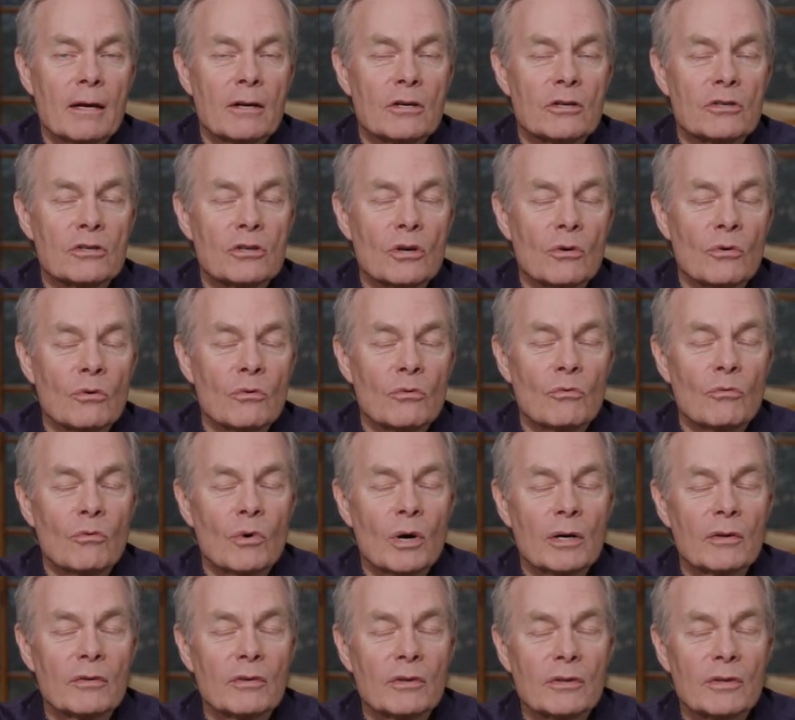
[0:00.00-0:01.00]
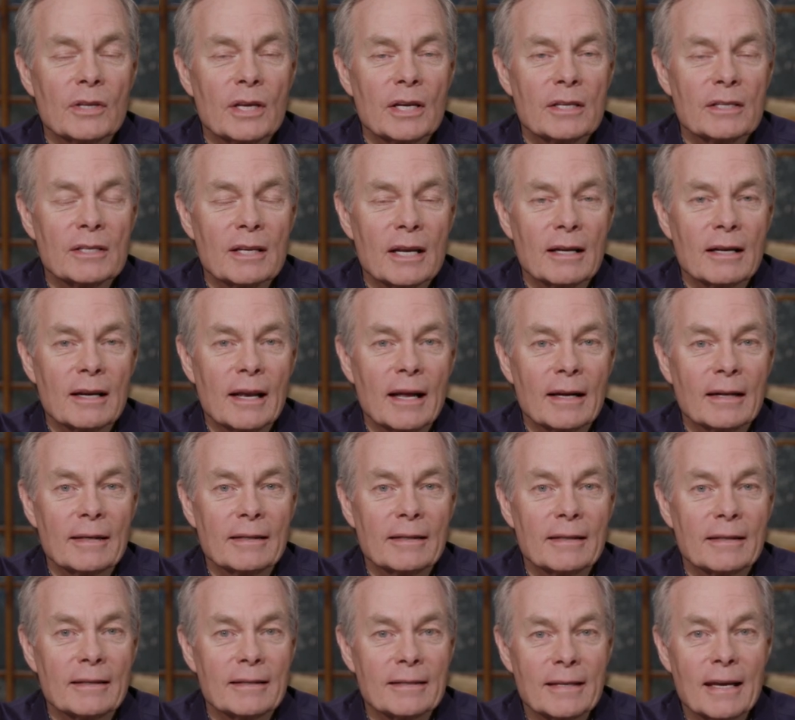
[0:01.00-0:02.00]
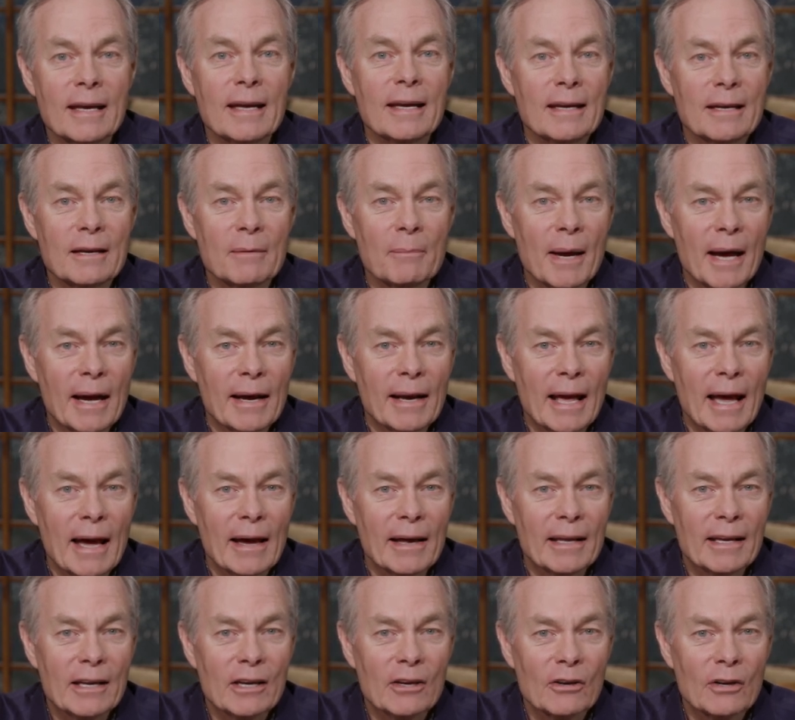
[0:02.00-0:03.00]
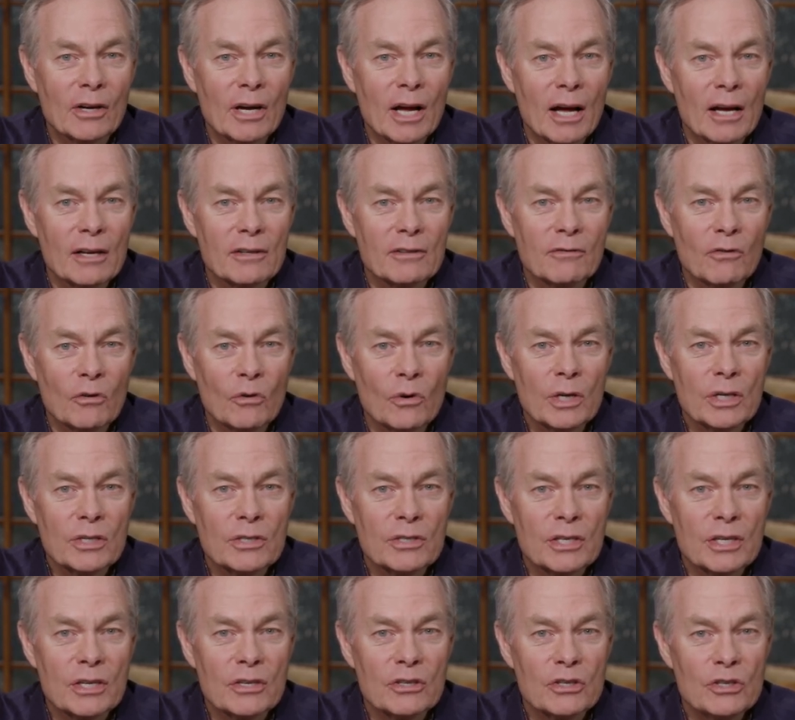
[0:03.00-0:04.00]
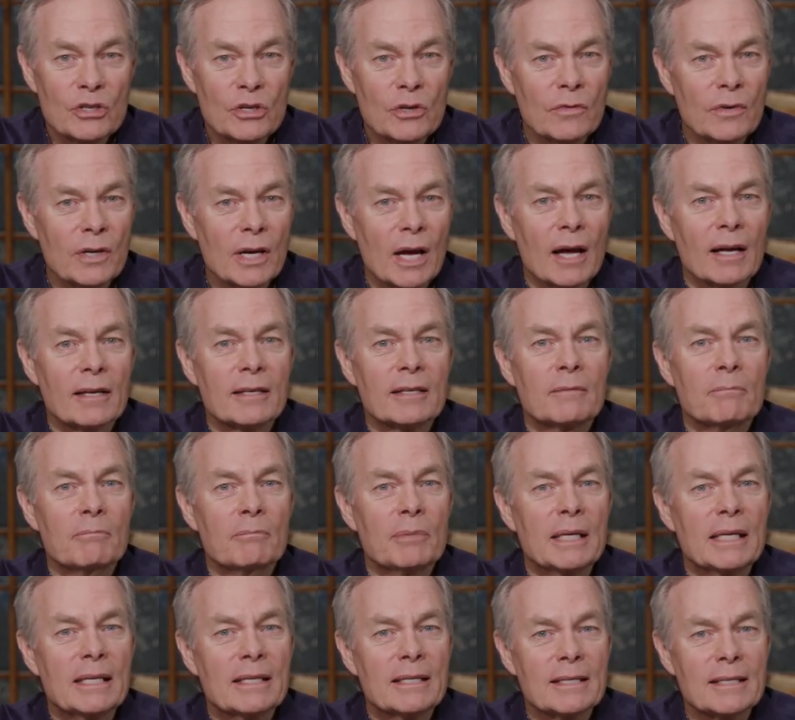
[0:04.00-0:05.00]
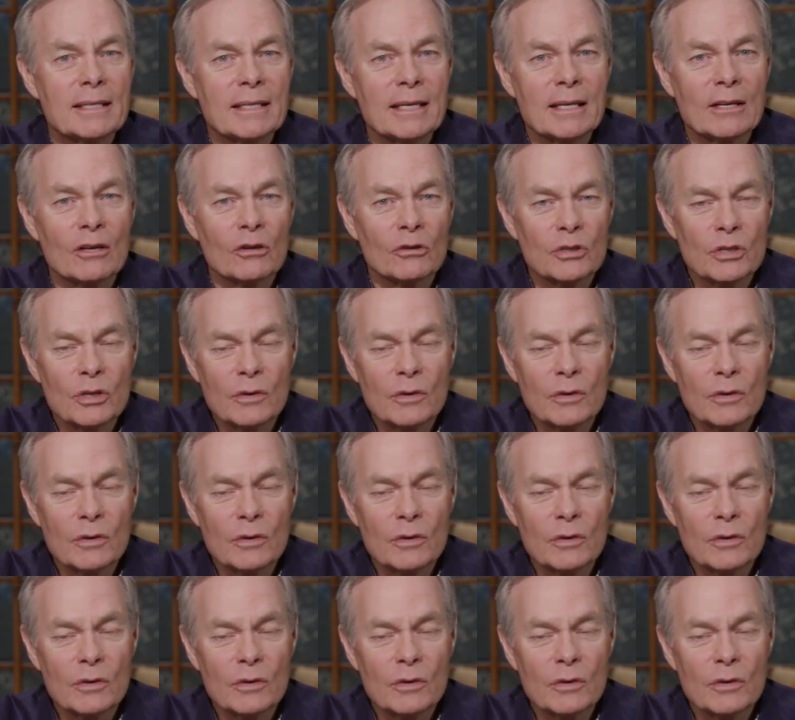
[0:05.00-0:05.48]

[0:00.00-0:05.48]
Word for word: So, one of the things I'd like to say about how to hear God's voice is you've got to be still.